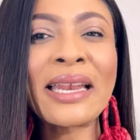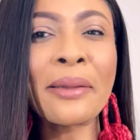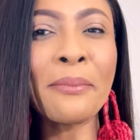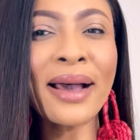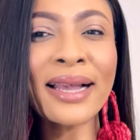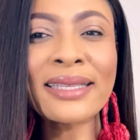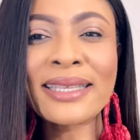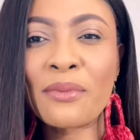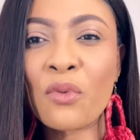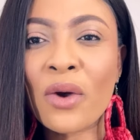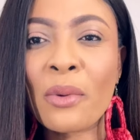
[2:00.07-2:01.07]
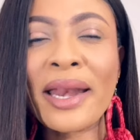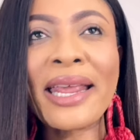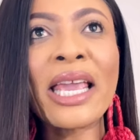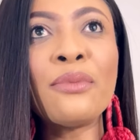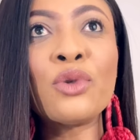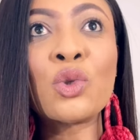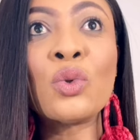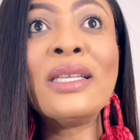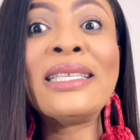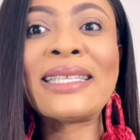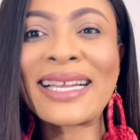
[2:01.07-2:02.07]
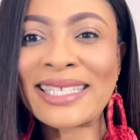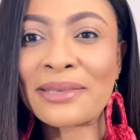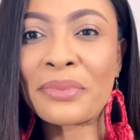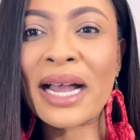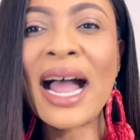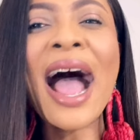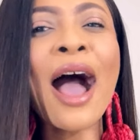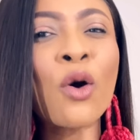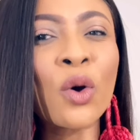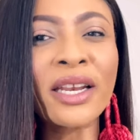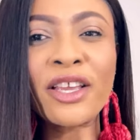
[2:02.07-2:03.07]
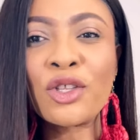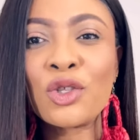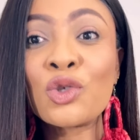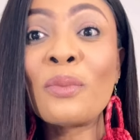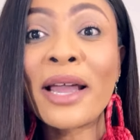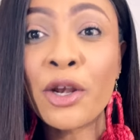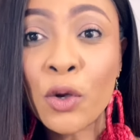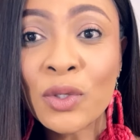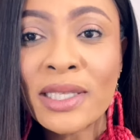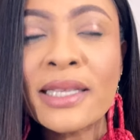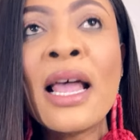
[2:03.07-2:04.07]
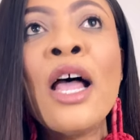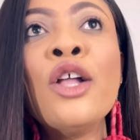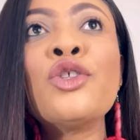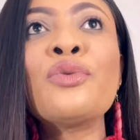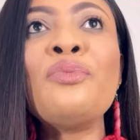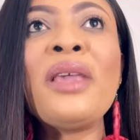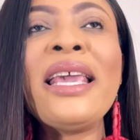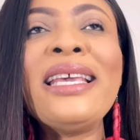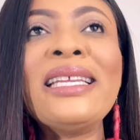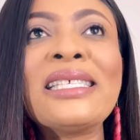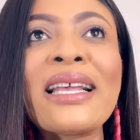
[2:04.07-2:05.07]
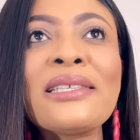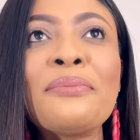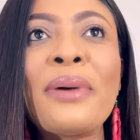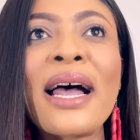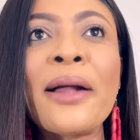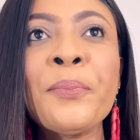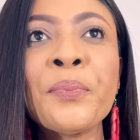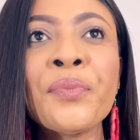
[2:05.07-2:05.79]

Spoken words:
the mark somewhere when it came to Zanzibar. According to my nose, to me, Zanzibar